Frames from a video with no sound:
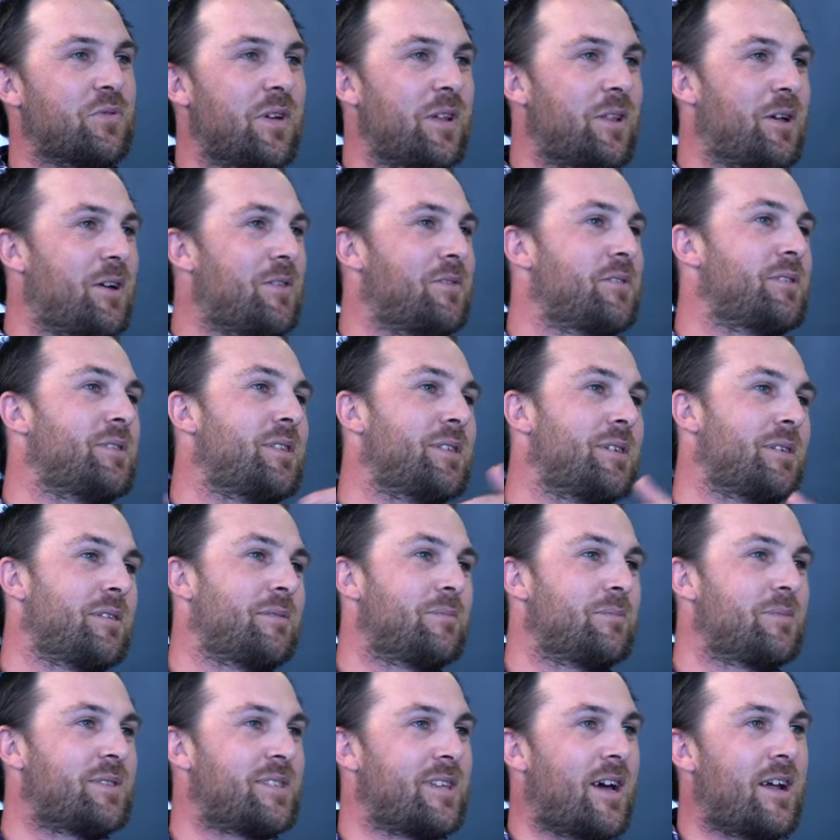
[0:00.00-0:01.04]
fell over and
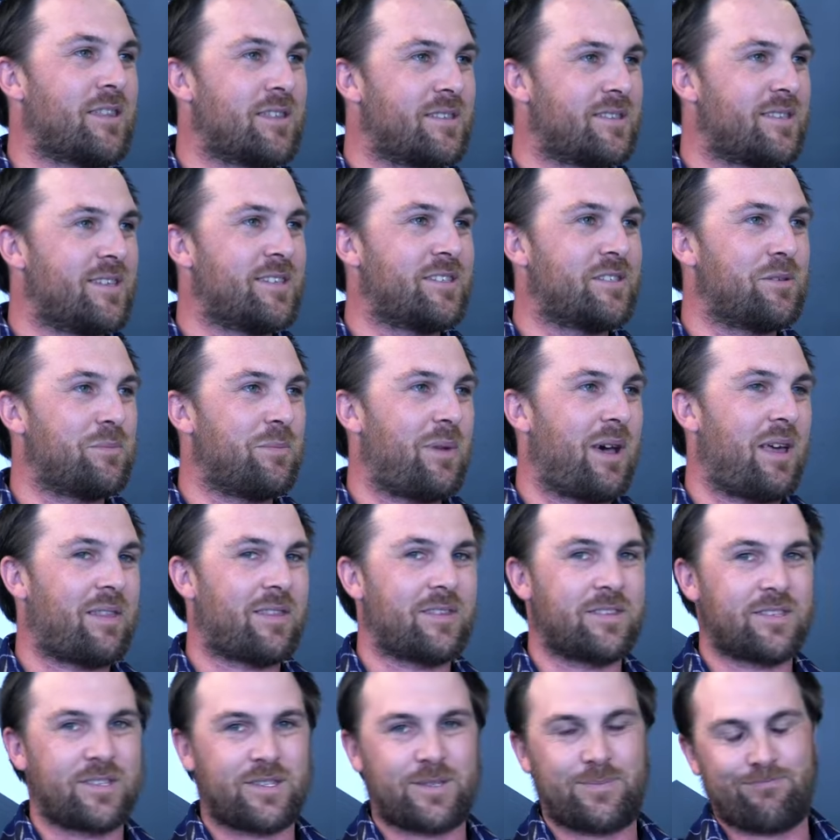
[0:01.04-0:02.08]
they're starting the season at
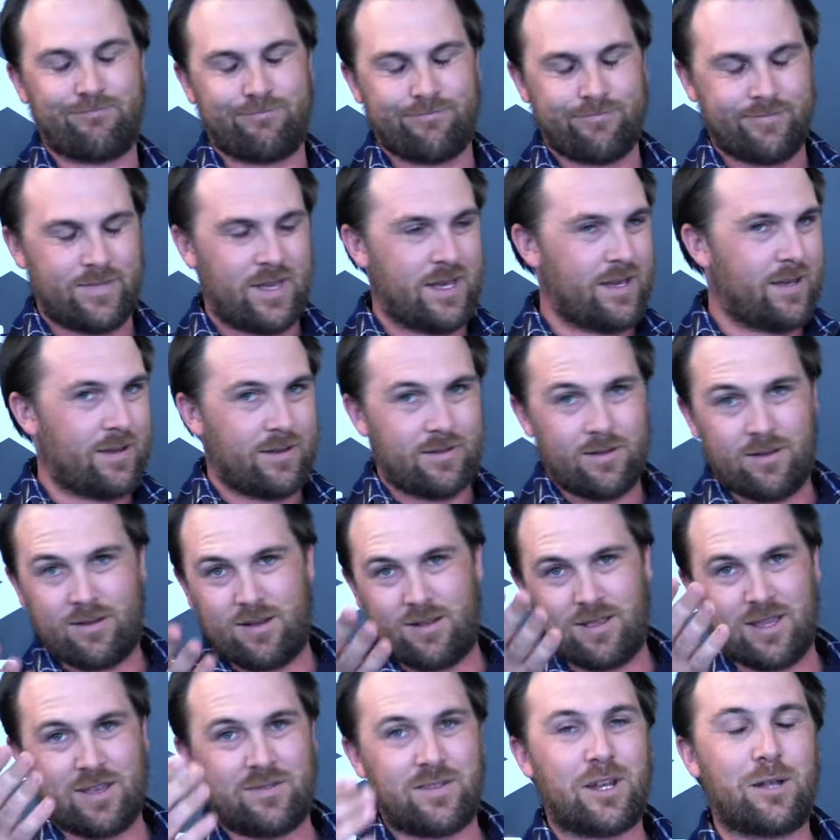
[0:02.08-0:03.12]
Bathurst
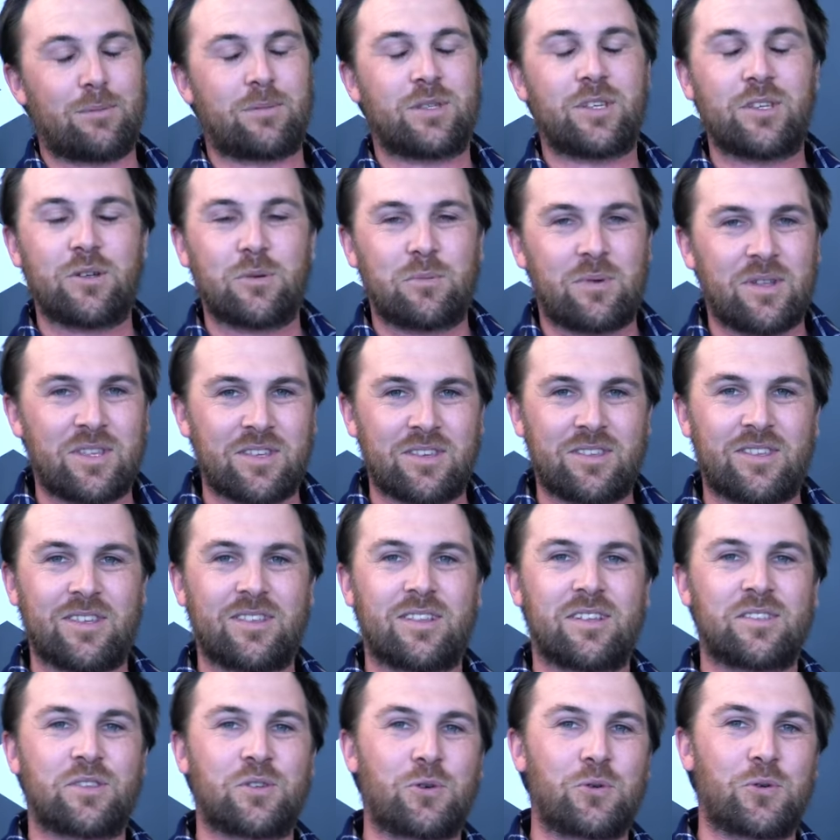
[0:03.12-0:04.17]
I'll leave that up to you whether you
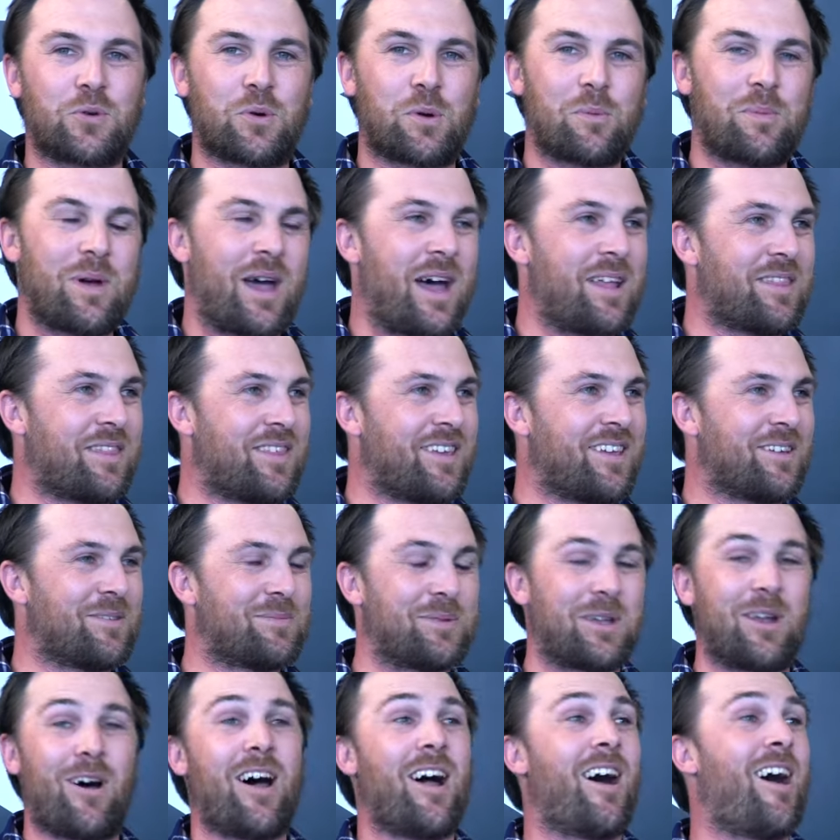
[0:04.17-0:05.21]
think that's a good or a bad thing.
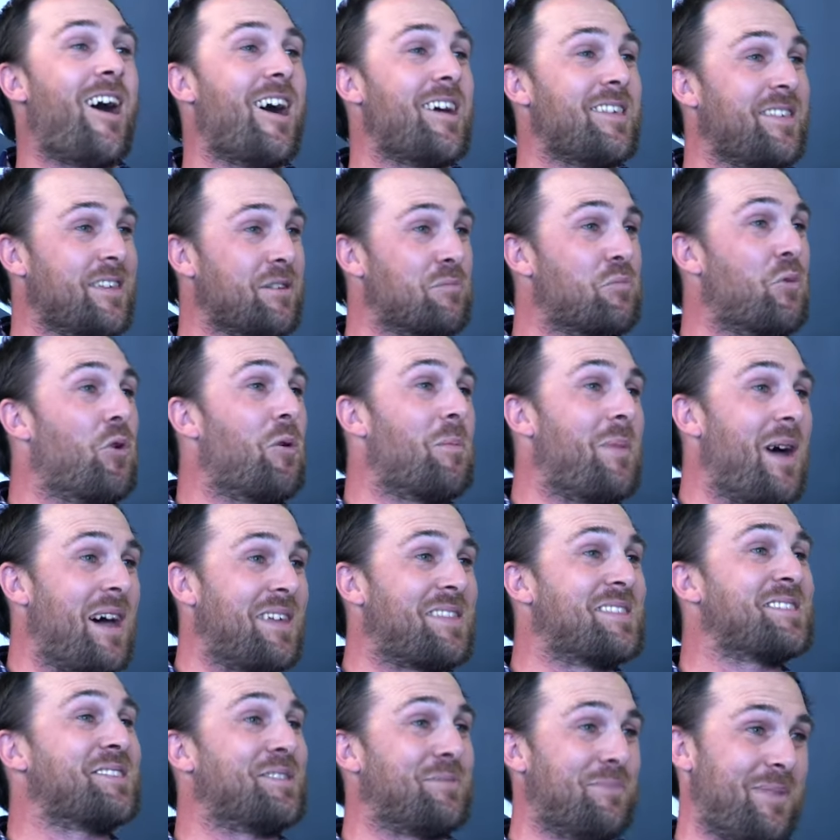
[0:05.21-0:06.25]
But I, I, think more
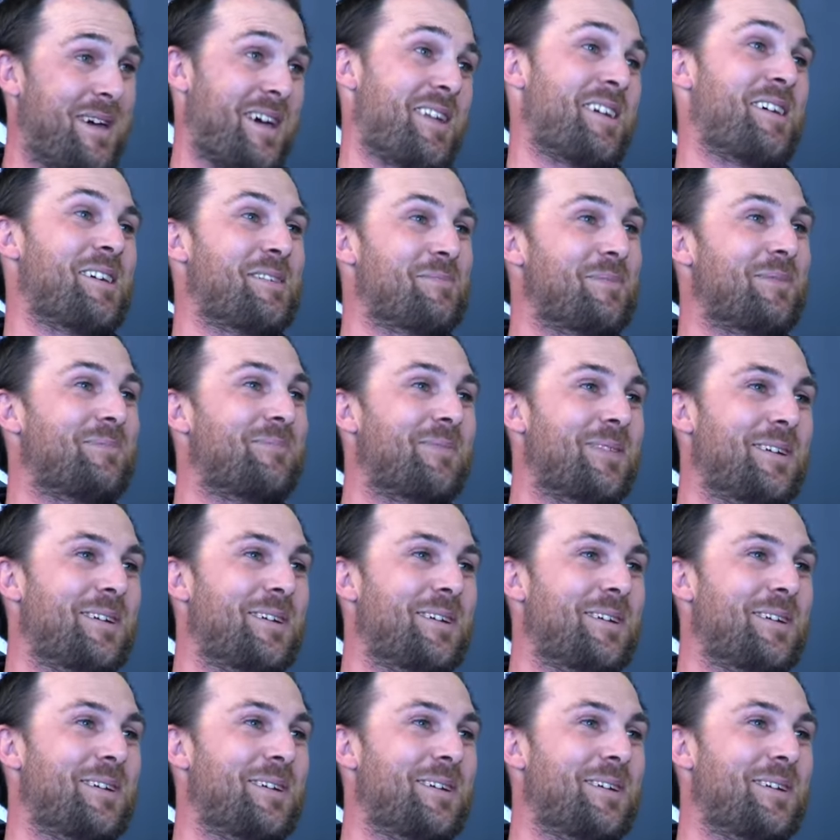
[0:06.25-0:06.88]
Bathurst the better. Yeah.